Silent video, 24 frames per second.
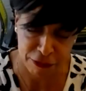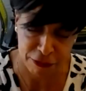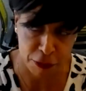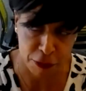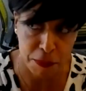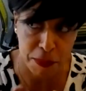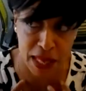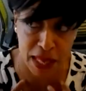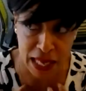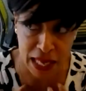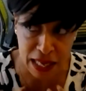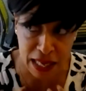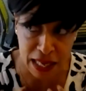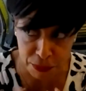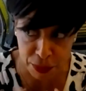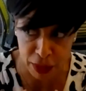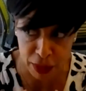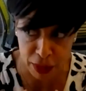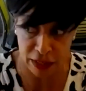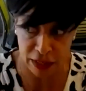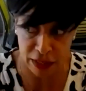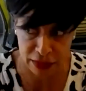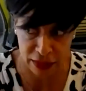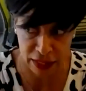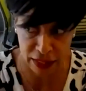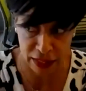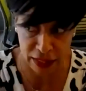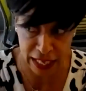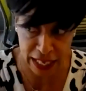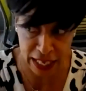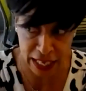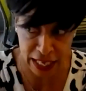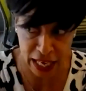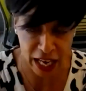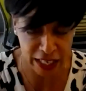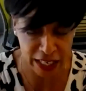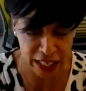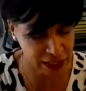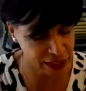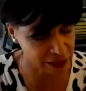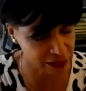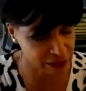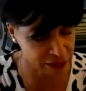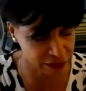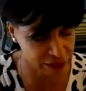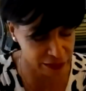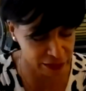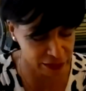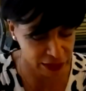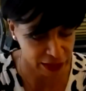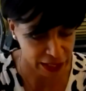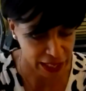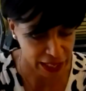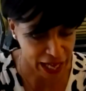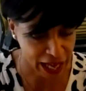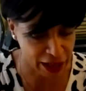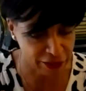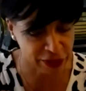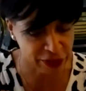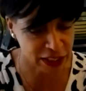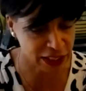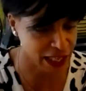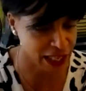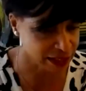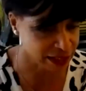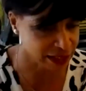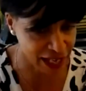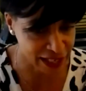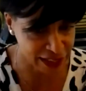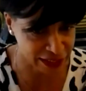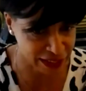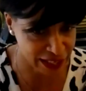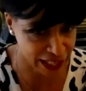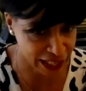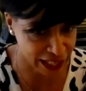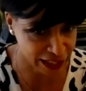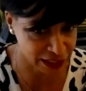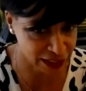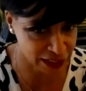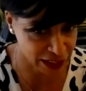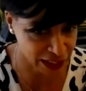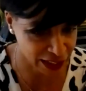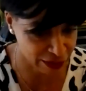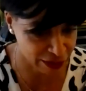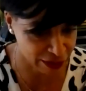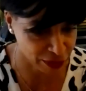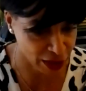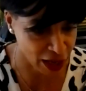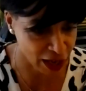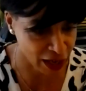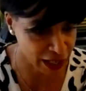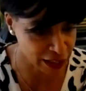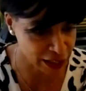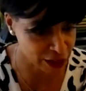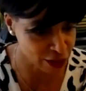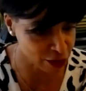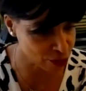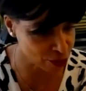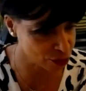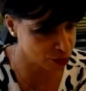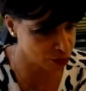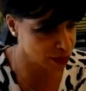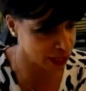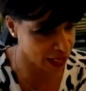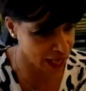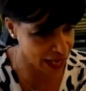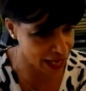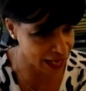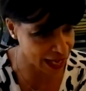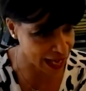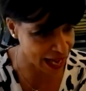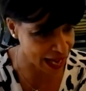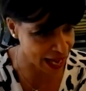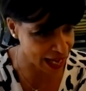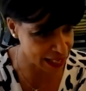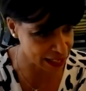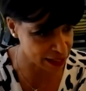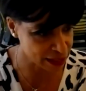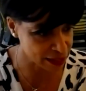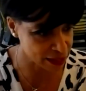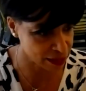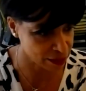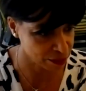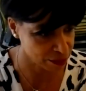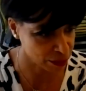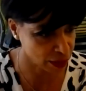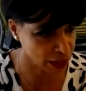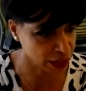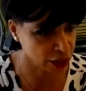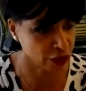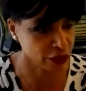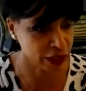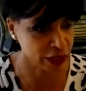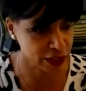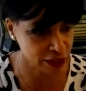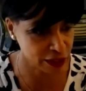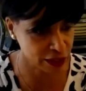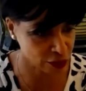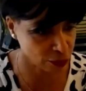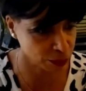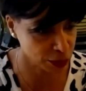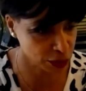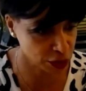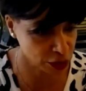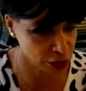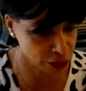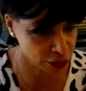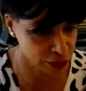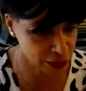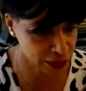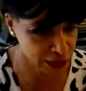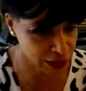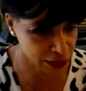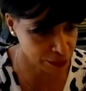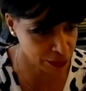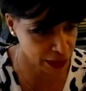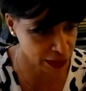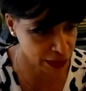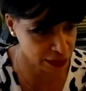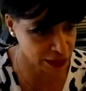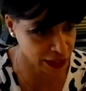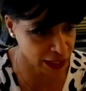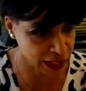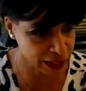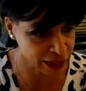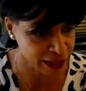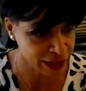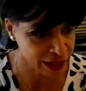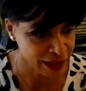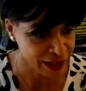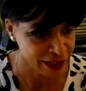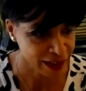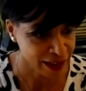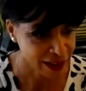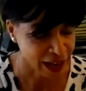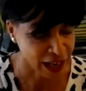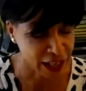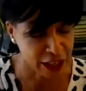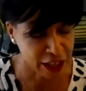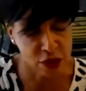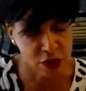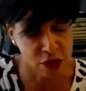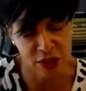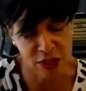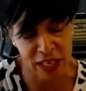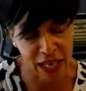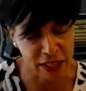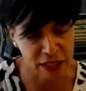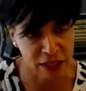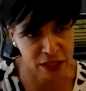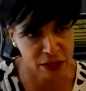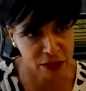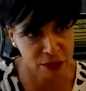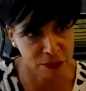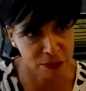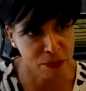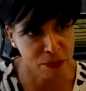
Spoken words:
for me personally, I didn't ever take that as negative. I use that as my greatest opportunity, because I use that to